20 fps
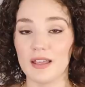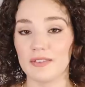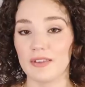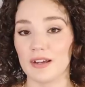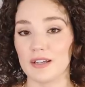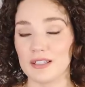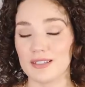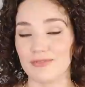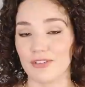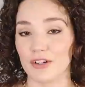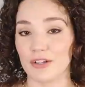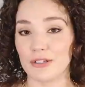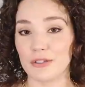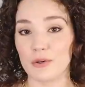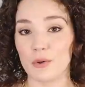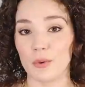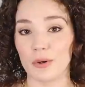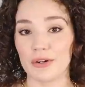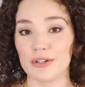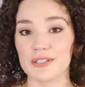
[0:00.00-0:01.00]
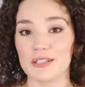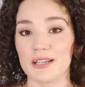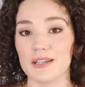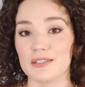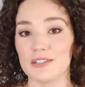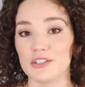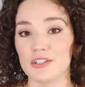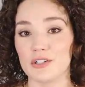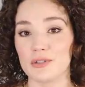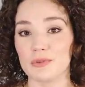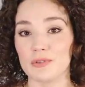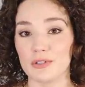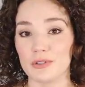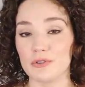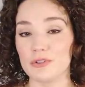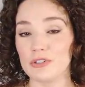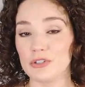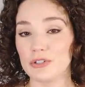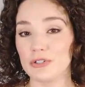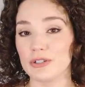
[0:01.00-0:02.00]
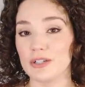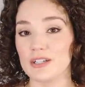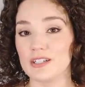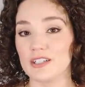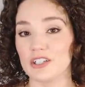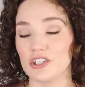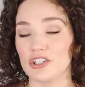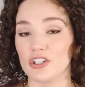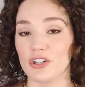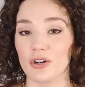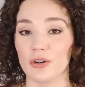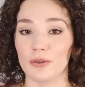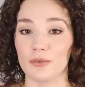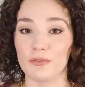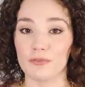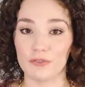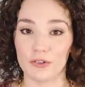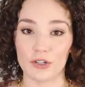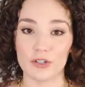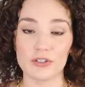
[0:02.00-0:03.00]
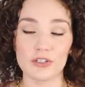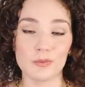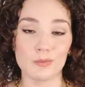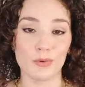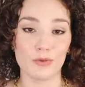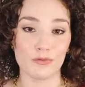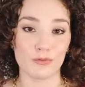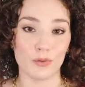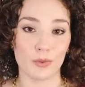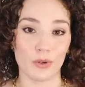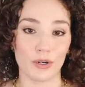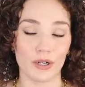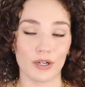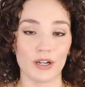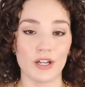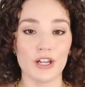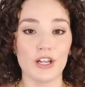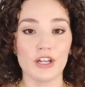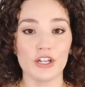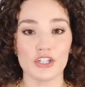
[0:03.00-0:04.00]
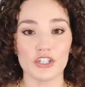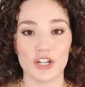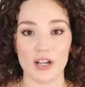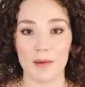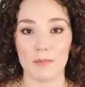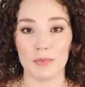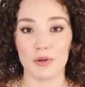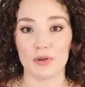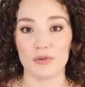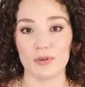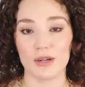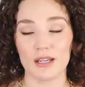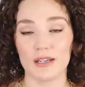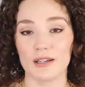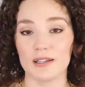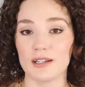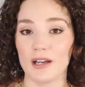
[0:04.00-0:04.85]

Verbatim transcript: that is very coarse is to use your conditioner first before shampooing.